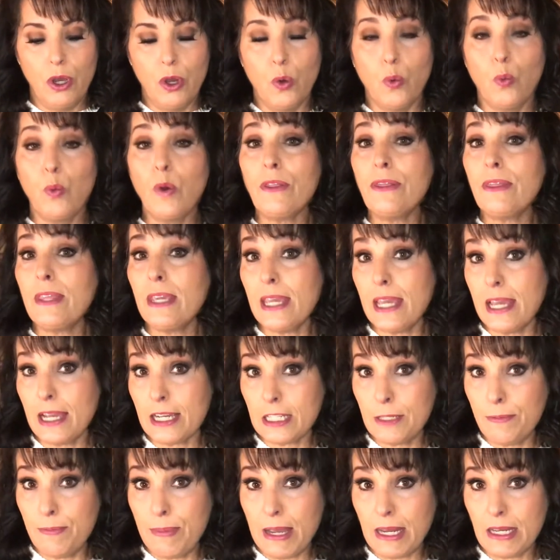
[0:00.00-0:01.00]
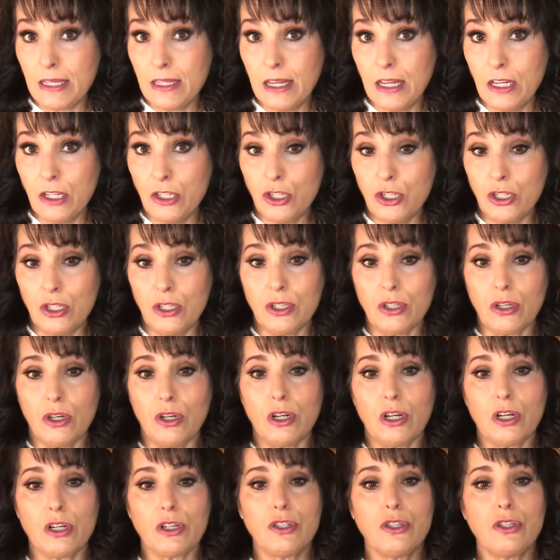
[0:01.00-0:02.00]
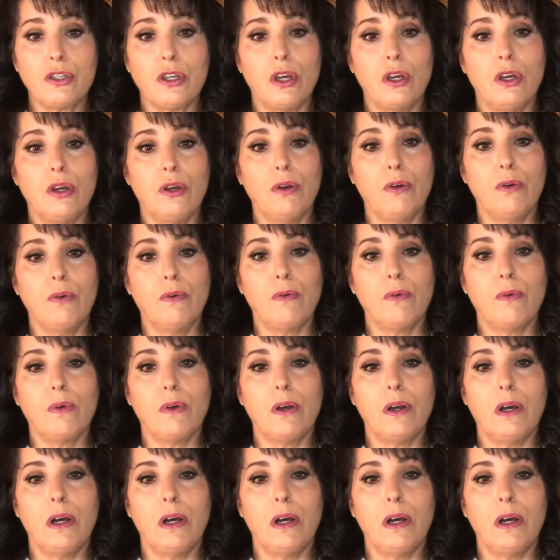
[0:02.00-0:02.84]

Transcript: what the expectations are. So